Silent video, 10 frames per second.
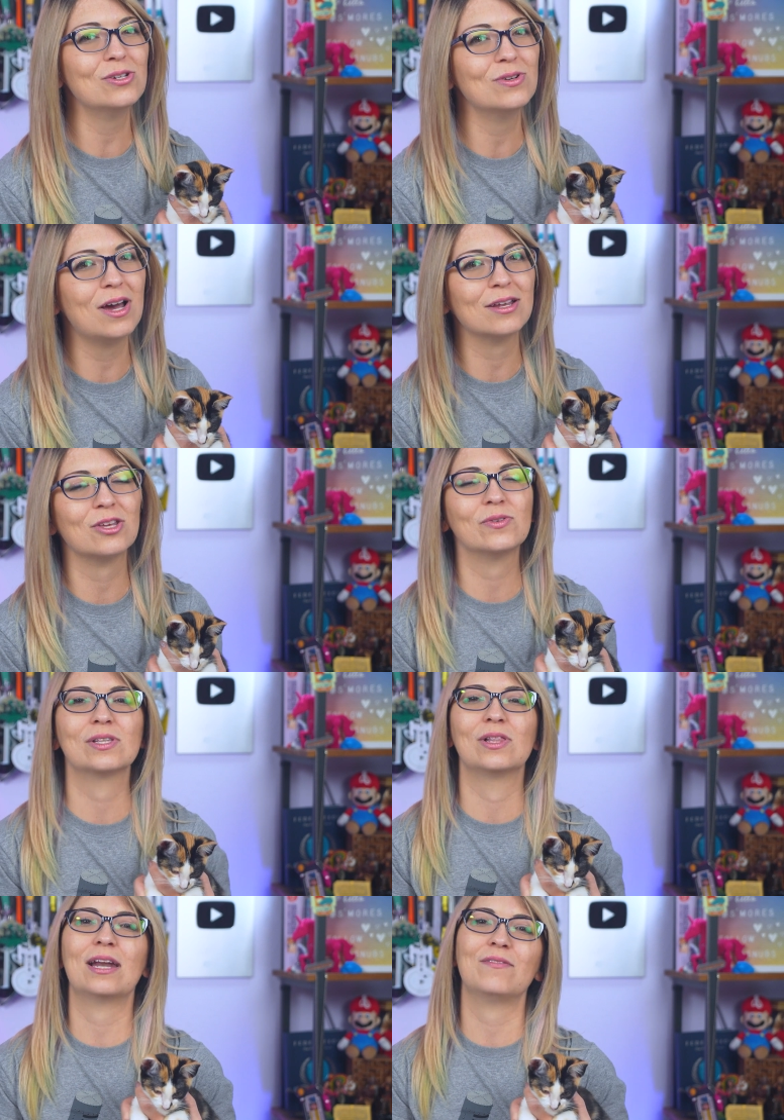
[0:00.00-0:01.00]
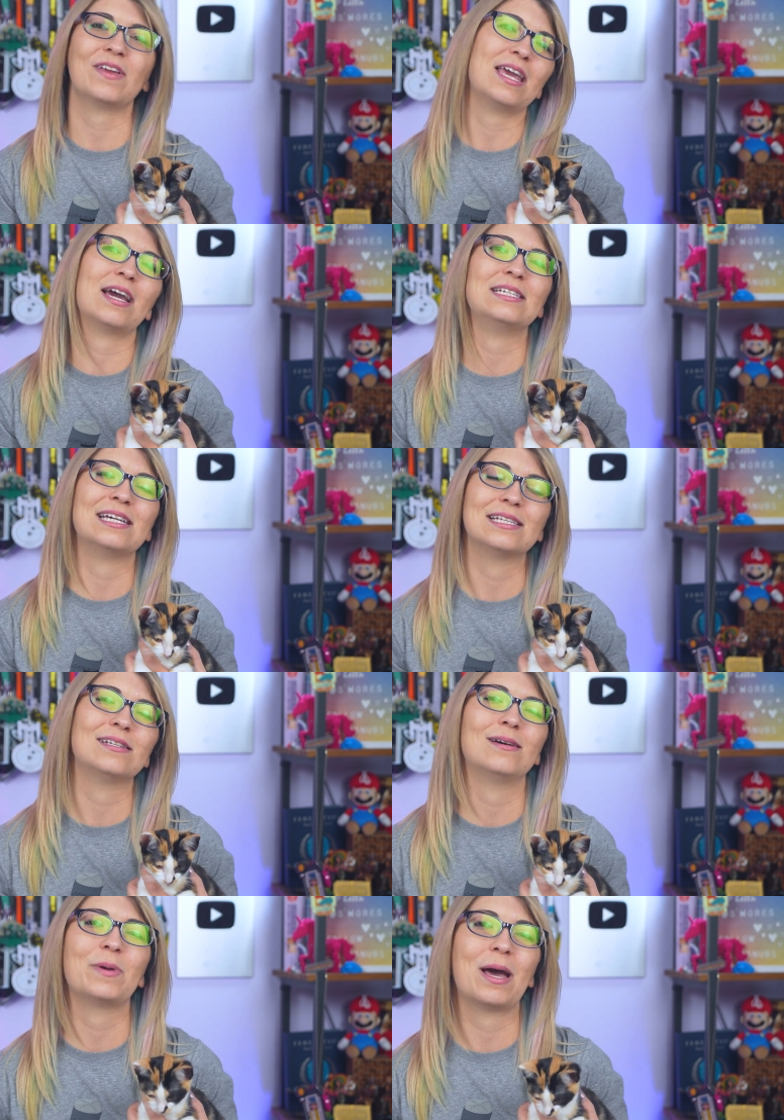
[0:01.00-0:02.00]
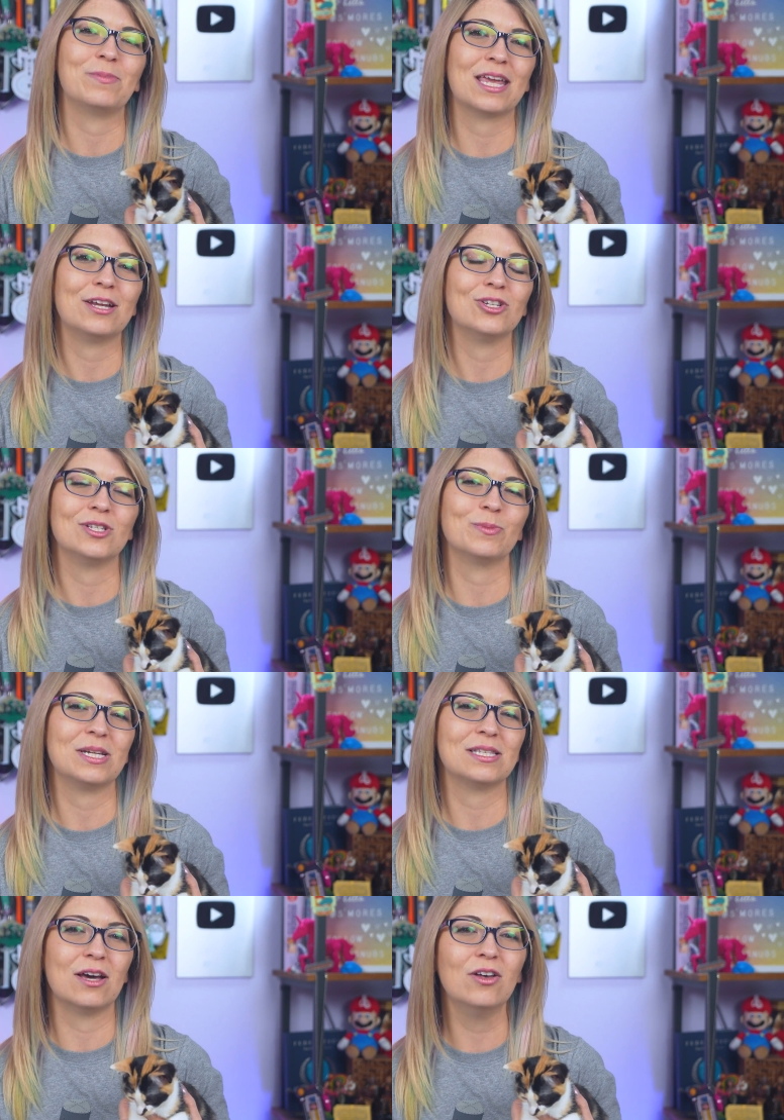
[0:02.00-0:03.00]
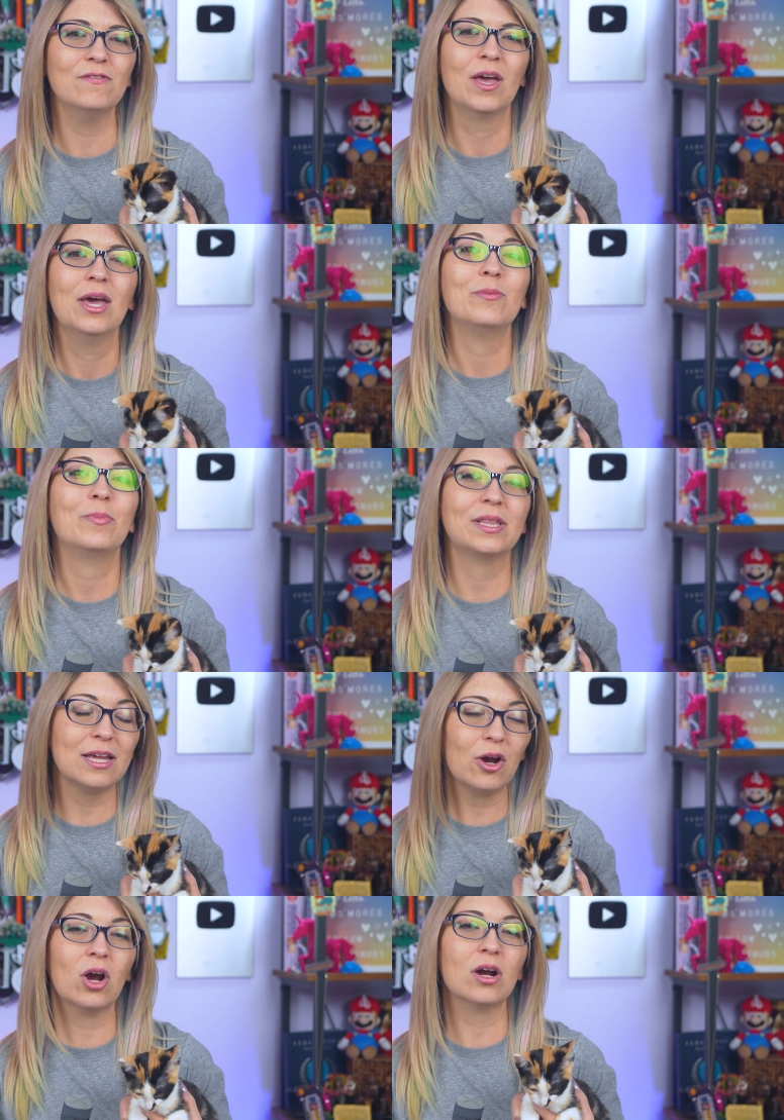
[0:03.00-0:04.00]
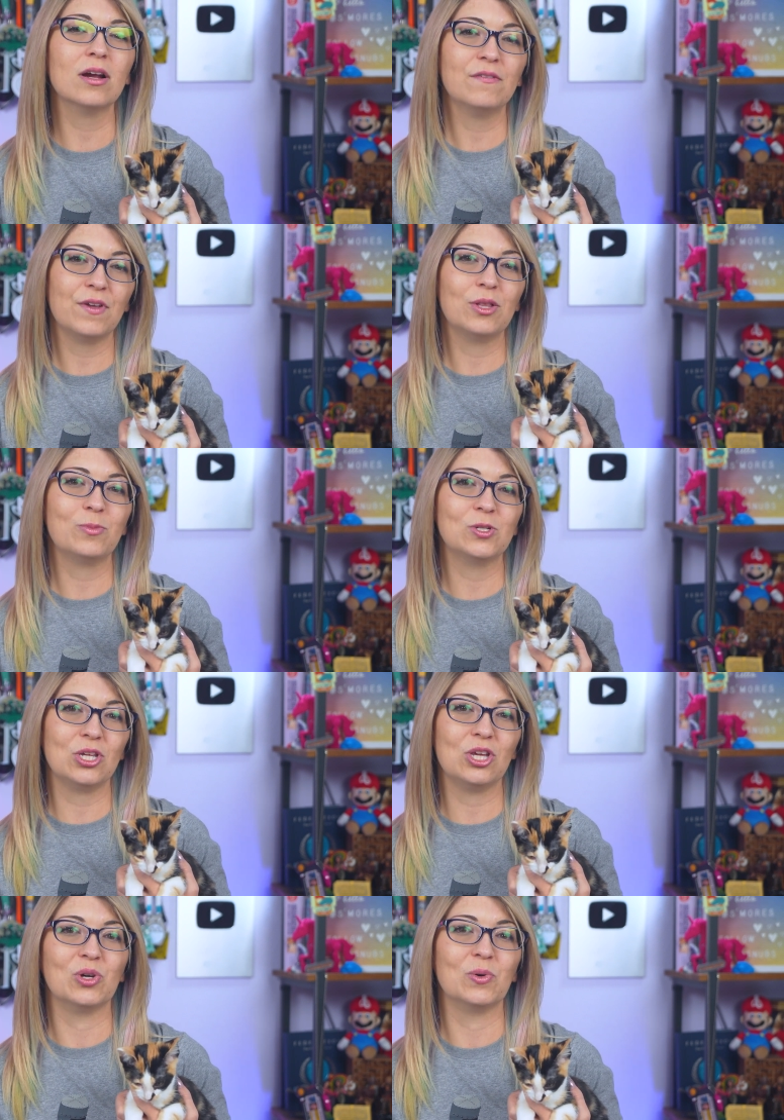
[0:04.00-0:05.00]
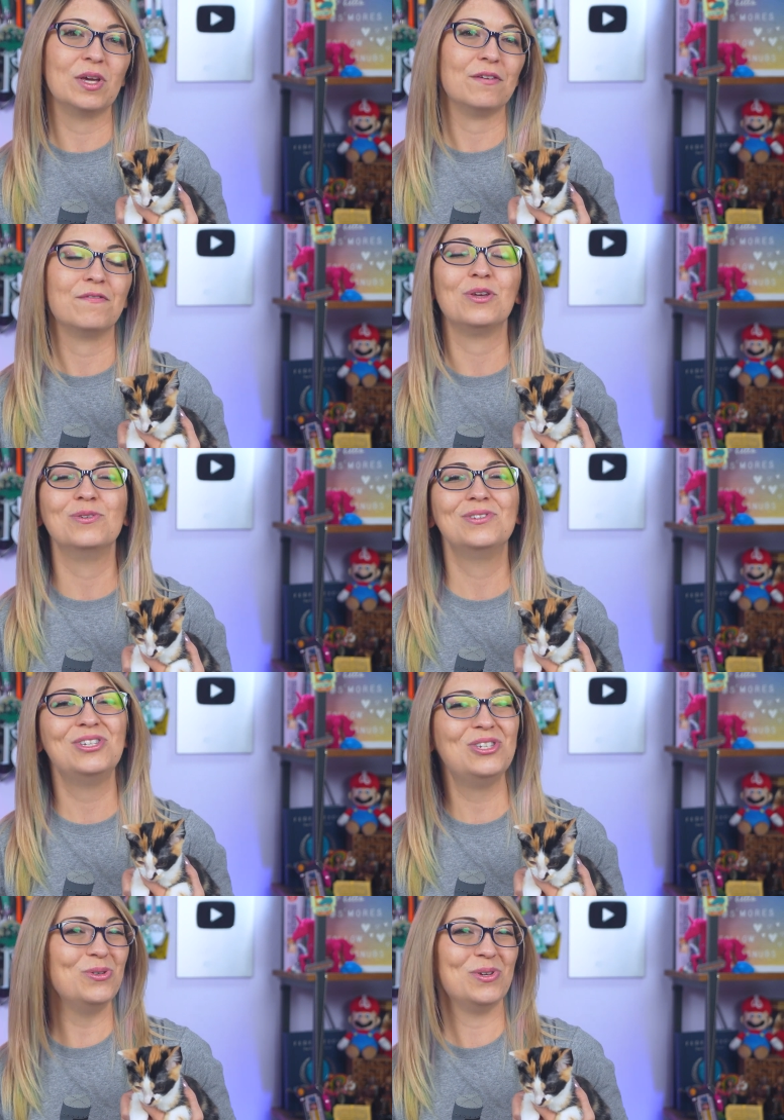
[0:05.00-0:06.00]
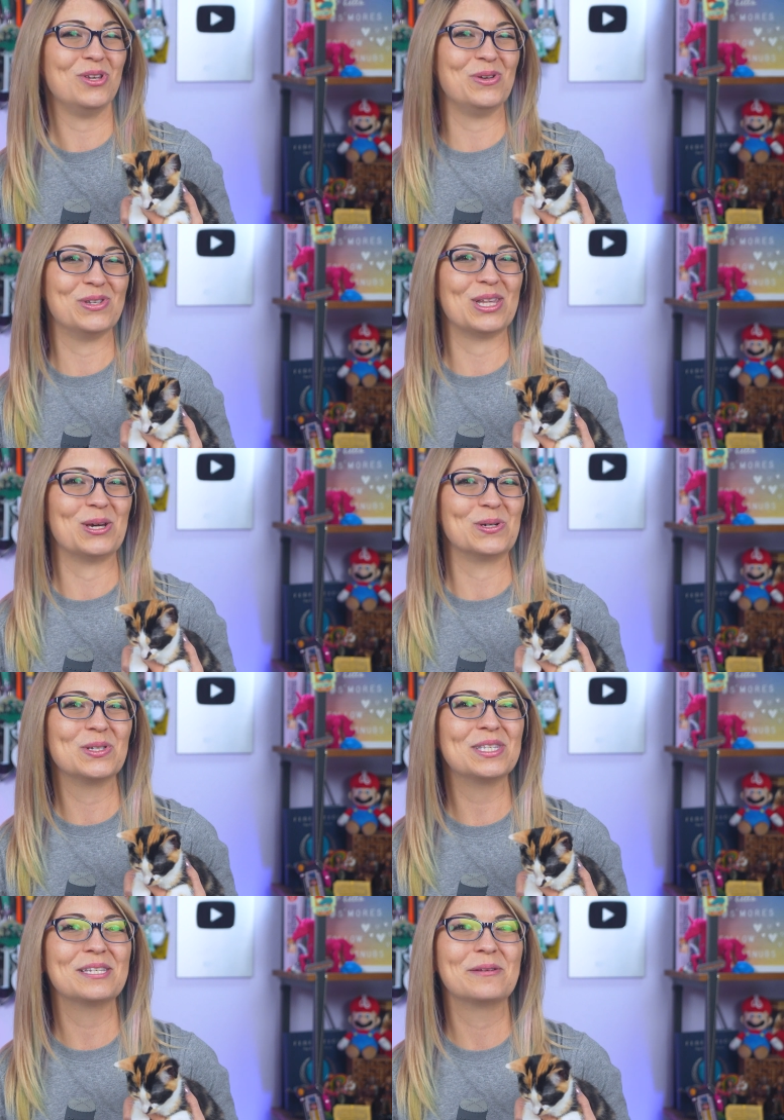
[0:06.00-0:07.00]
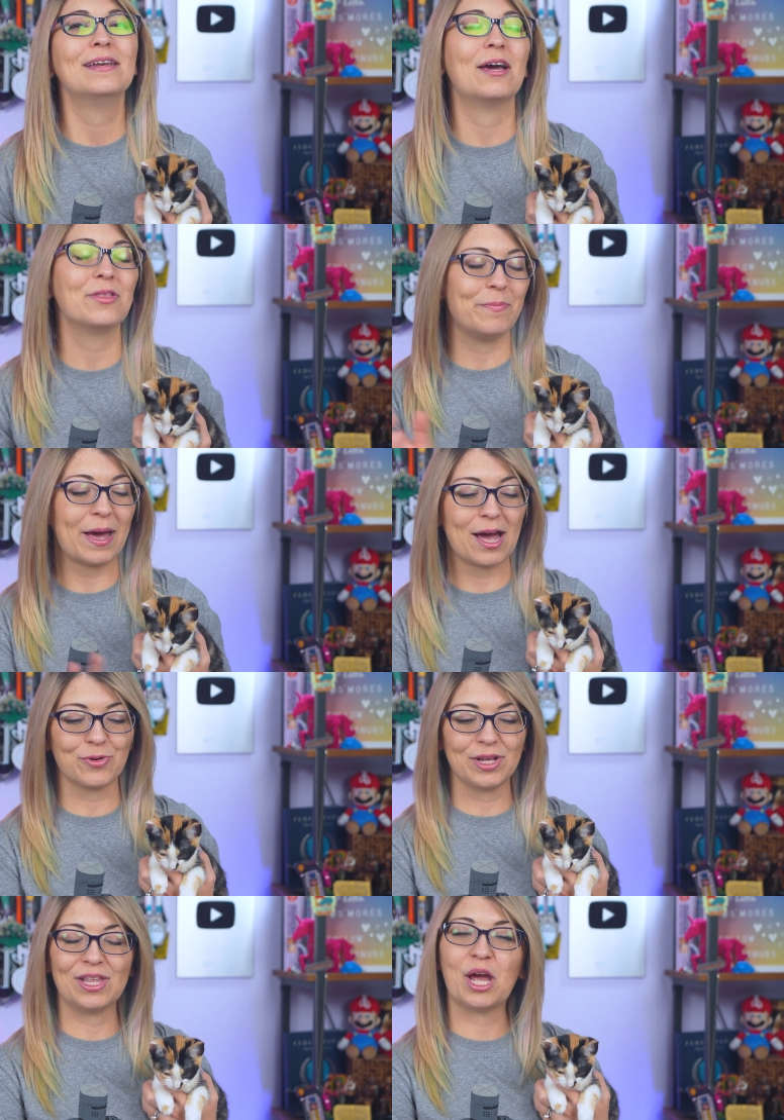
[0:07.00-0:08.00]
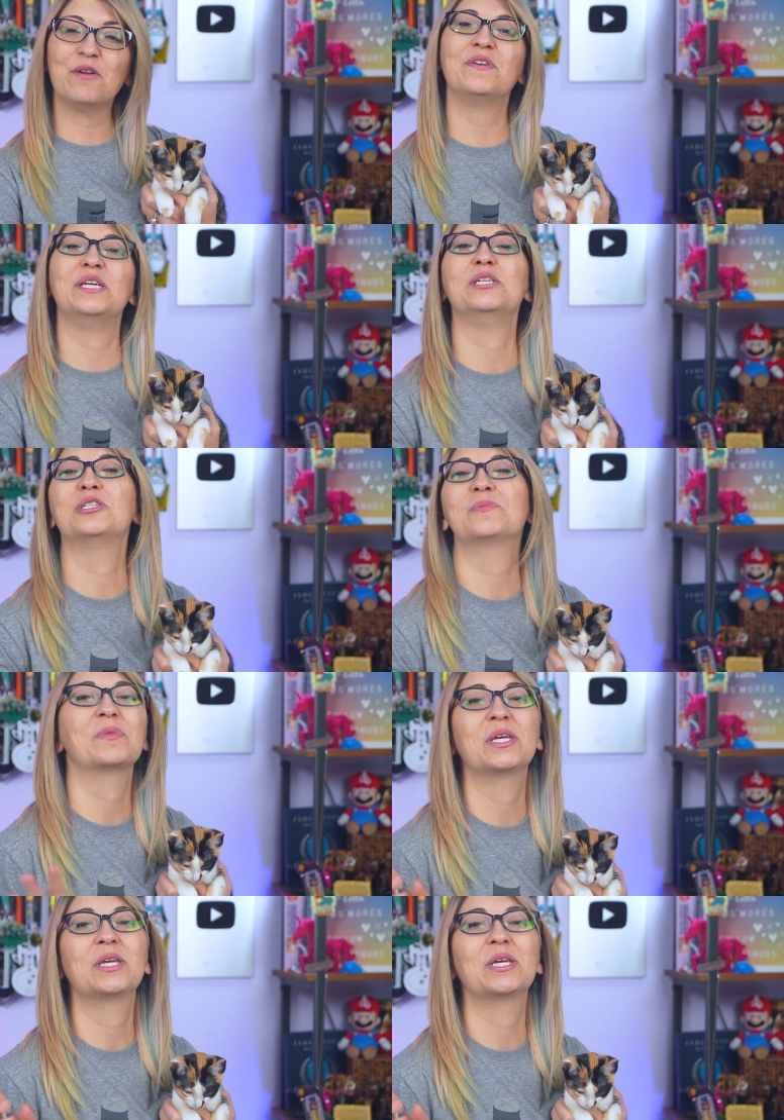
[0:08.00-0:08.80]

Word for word: do not use a lot of AI desktop applications myself, but they are available to you if you do use those. Now the battery life is